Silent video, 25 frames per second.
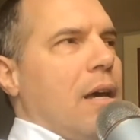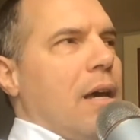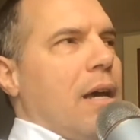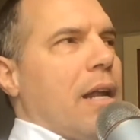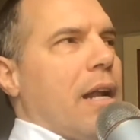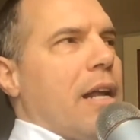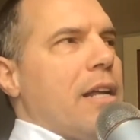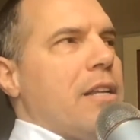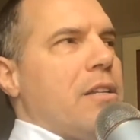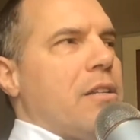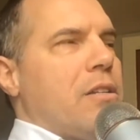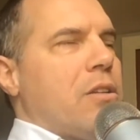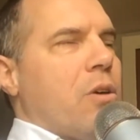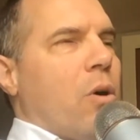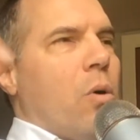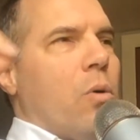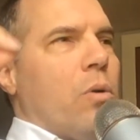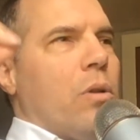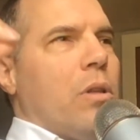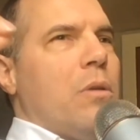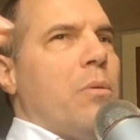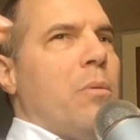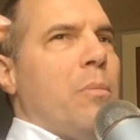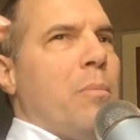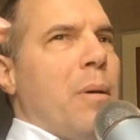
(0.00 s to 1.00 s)
And I
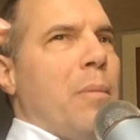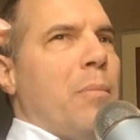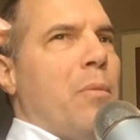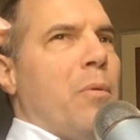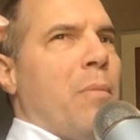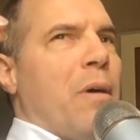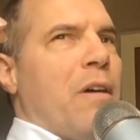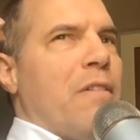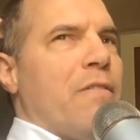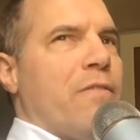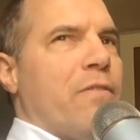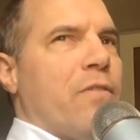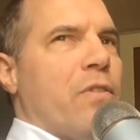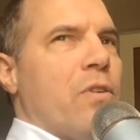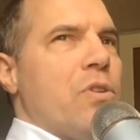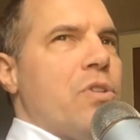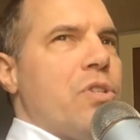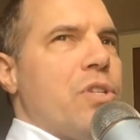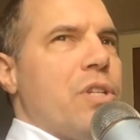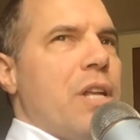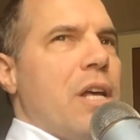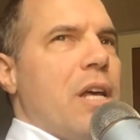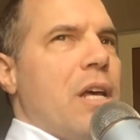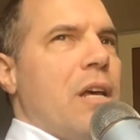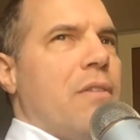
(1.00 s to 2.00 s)
totally remember my
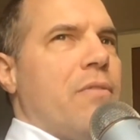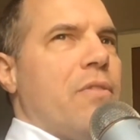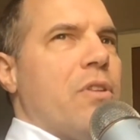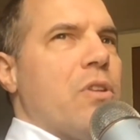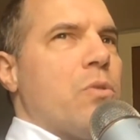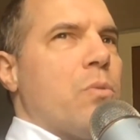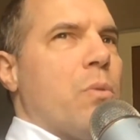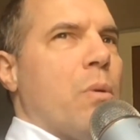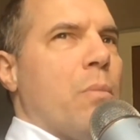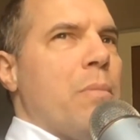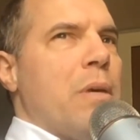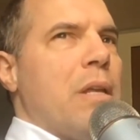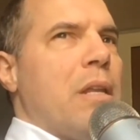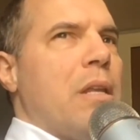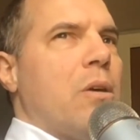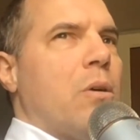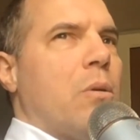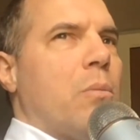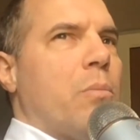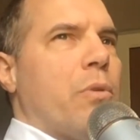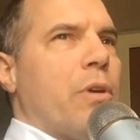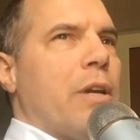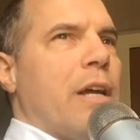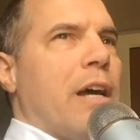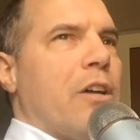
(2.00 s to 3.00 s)
first day of this remedial
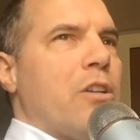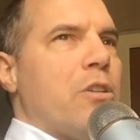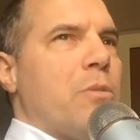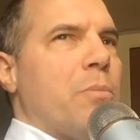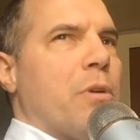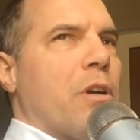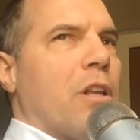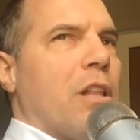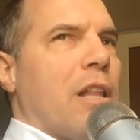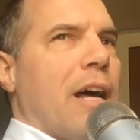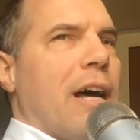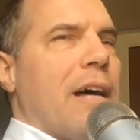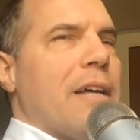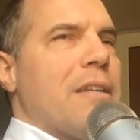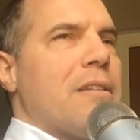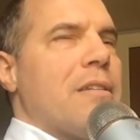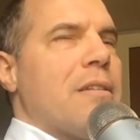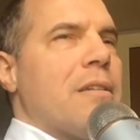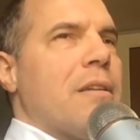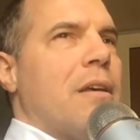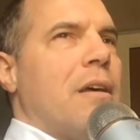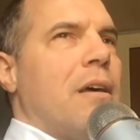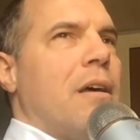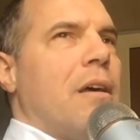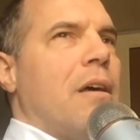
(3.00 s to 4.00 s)
pre-algebra class.
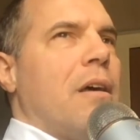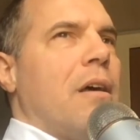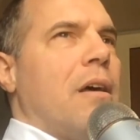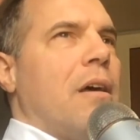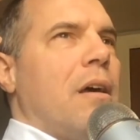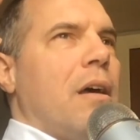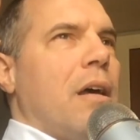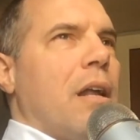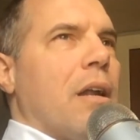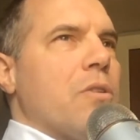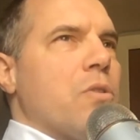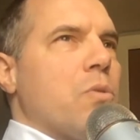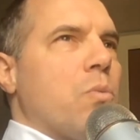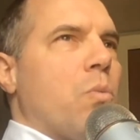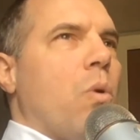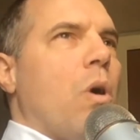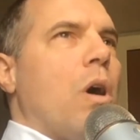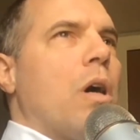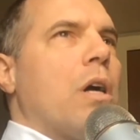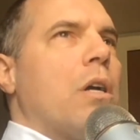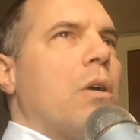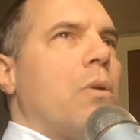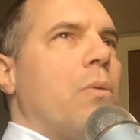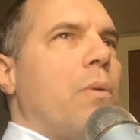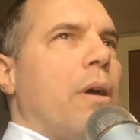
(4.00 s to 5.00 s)
I was
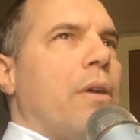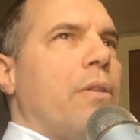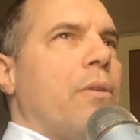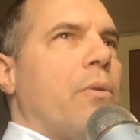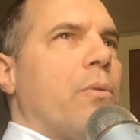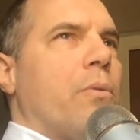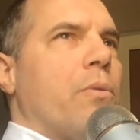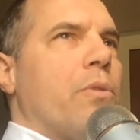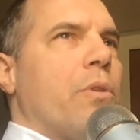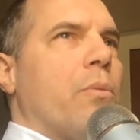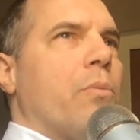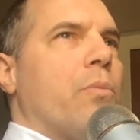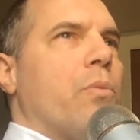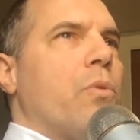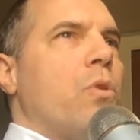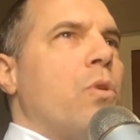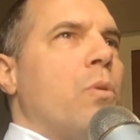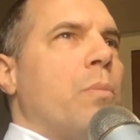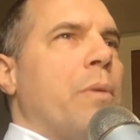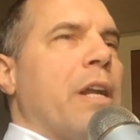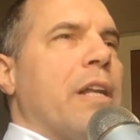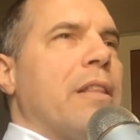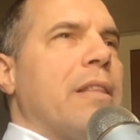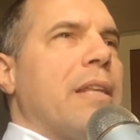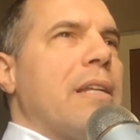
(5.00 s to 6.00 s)
walking around the
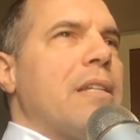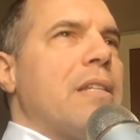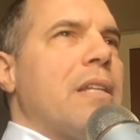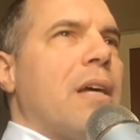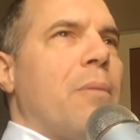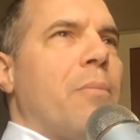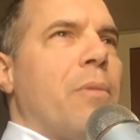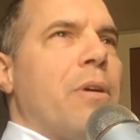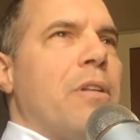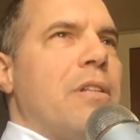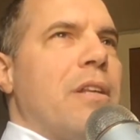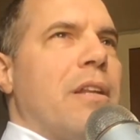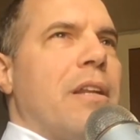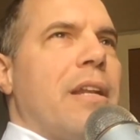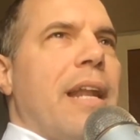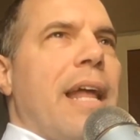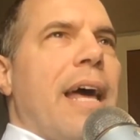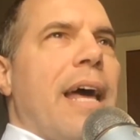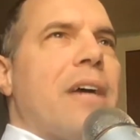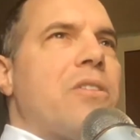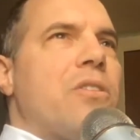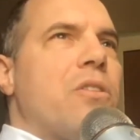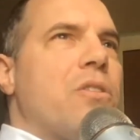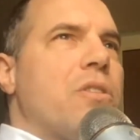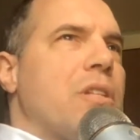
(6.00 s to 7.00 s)
room, and at that time we did an
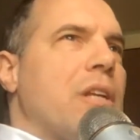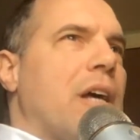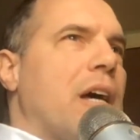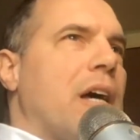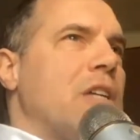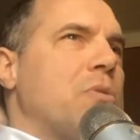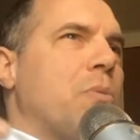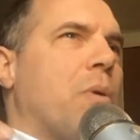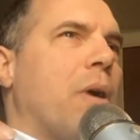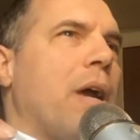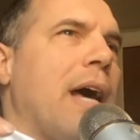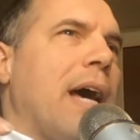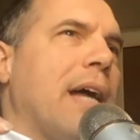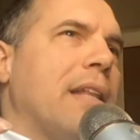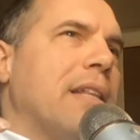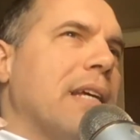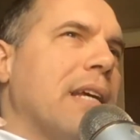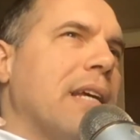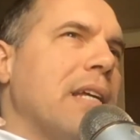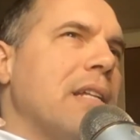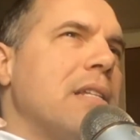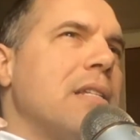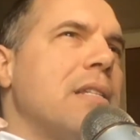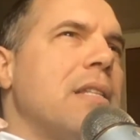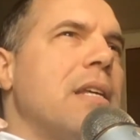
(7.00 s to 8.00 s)
exercise where I had the
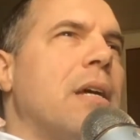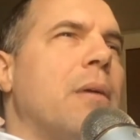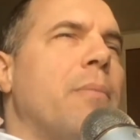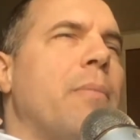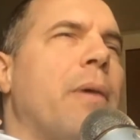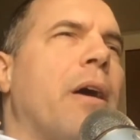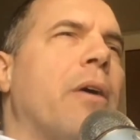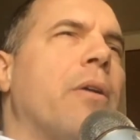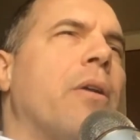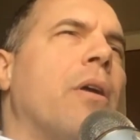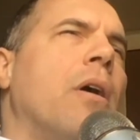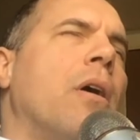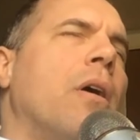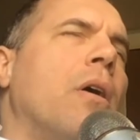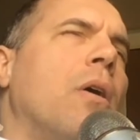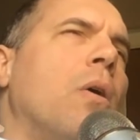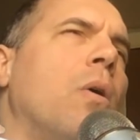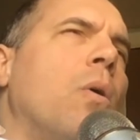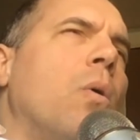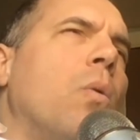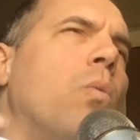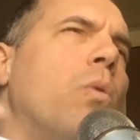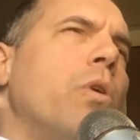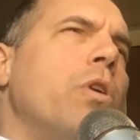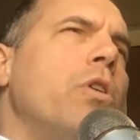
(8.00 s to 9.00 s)
kids think about
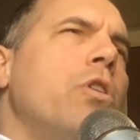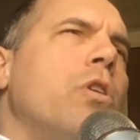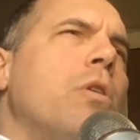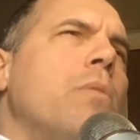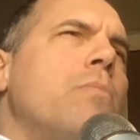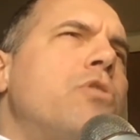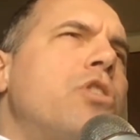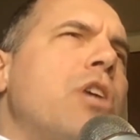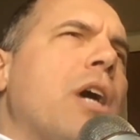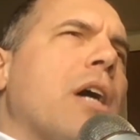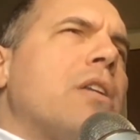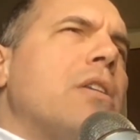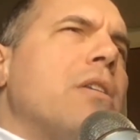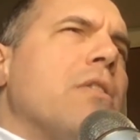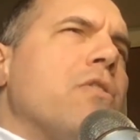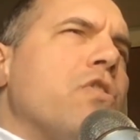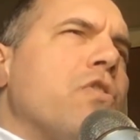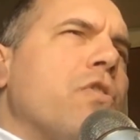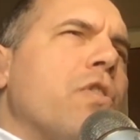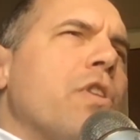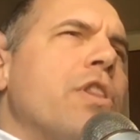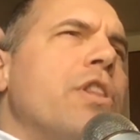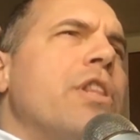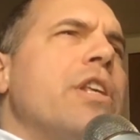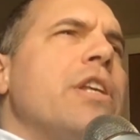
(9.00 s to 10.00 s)
what are your objectives
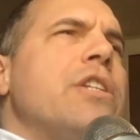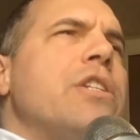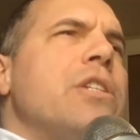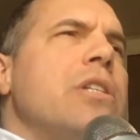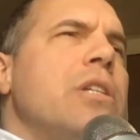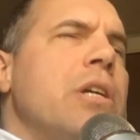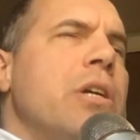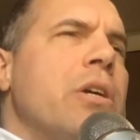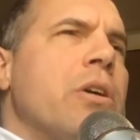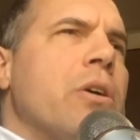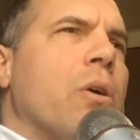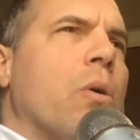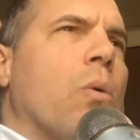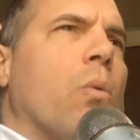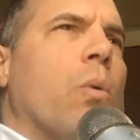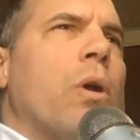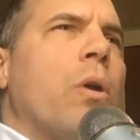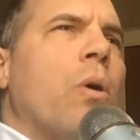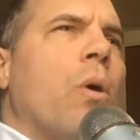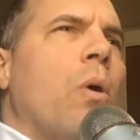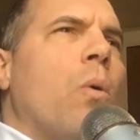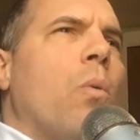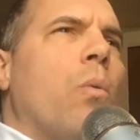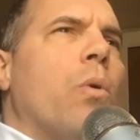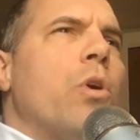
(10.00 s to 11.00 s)
for this year?
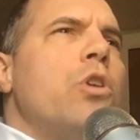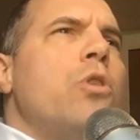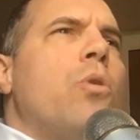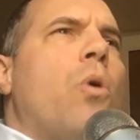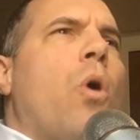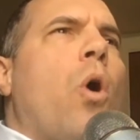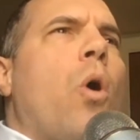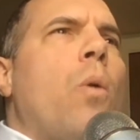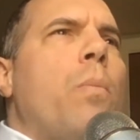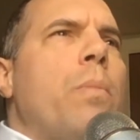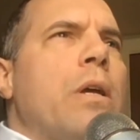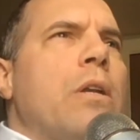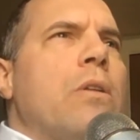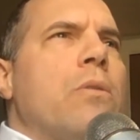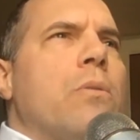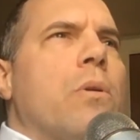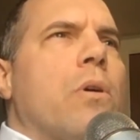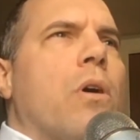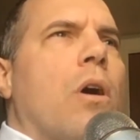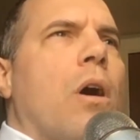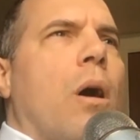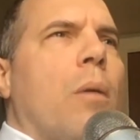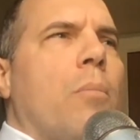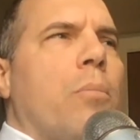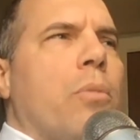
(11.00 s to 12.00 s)
What are you hoping to
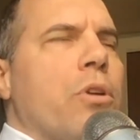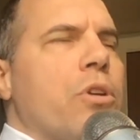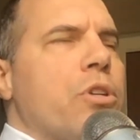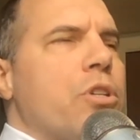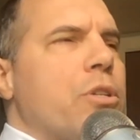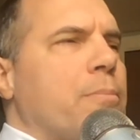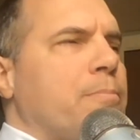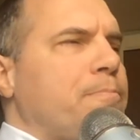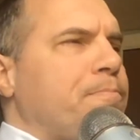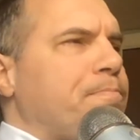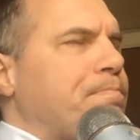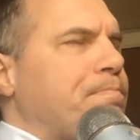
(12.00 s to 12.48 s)
accomplish?